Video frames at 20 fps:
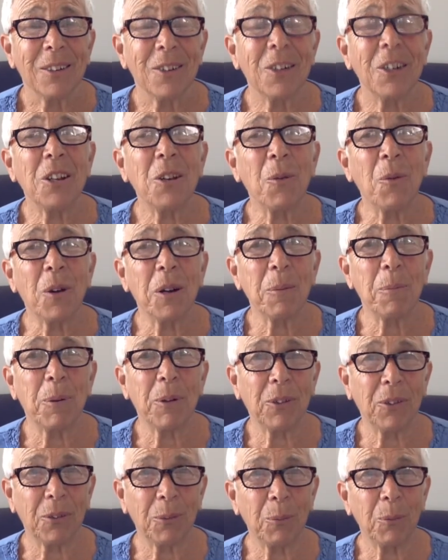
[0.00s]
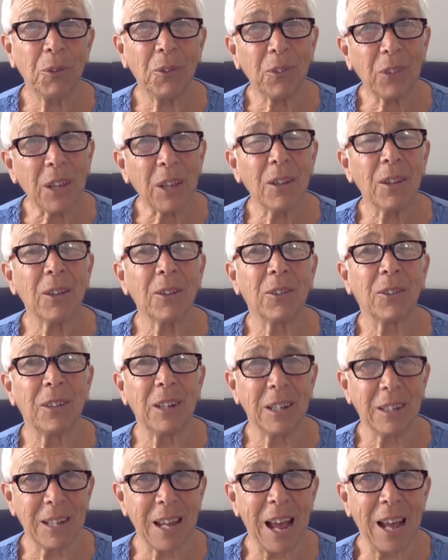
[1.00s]
Or do you want to put some skills
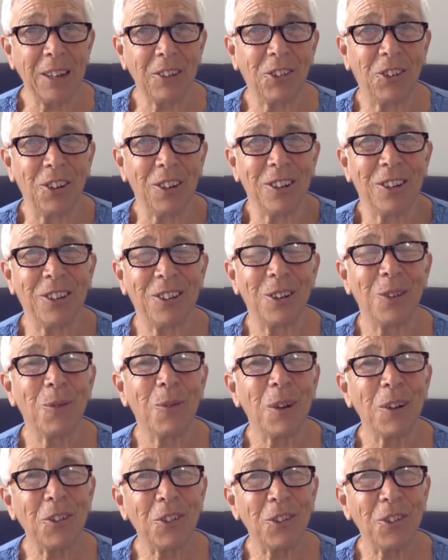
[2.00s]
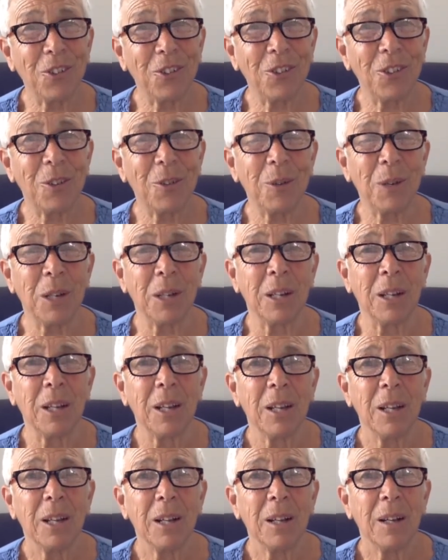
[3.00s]
and attention to what you're doing?
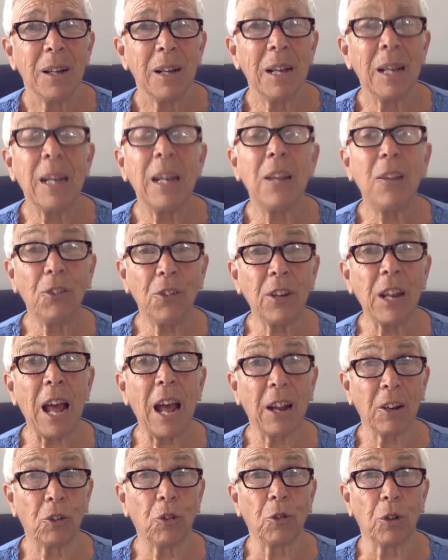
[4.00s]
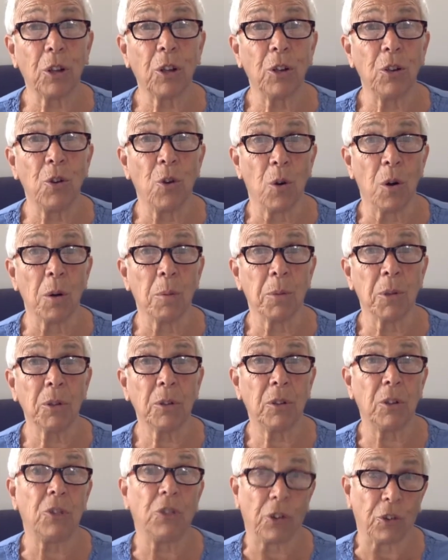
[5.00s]
It is natural and
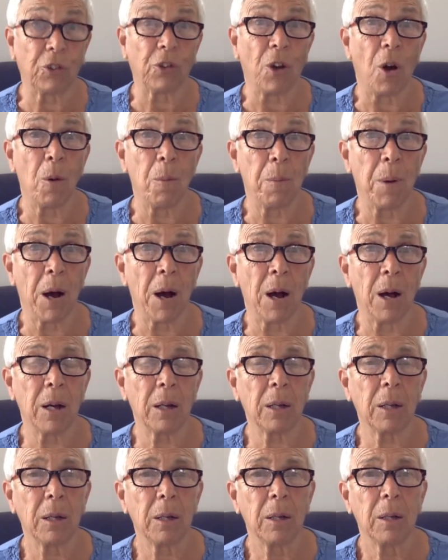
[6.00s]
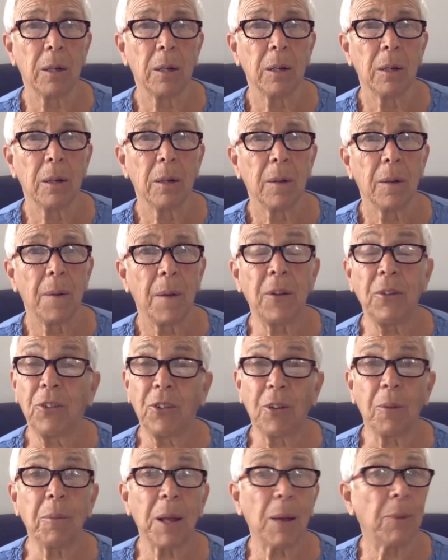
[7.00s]
normal to just go bonk. And
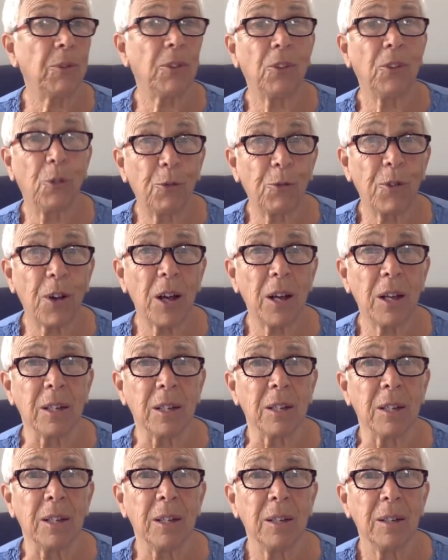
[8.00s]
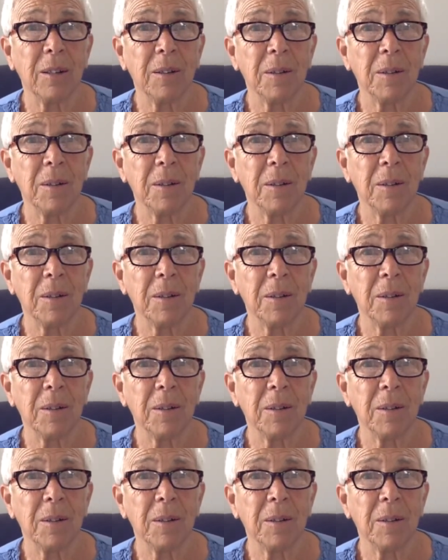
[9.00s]
sometimes it's fun,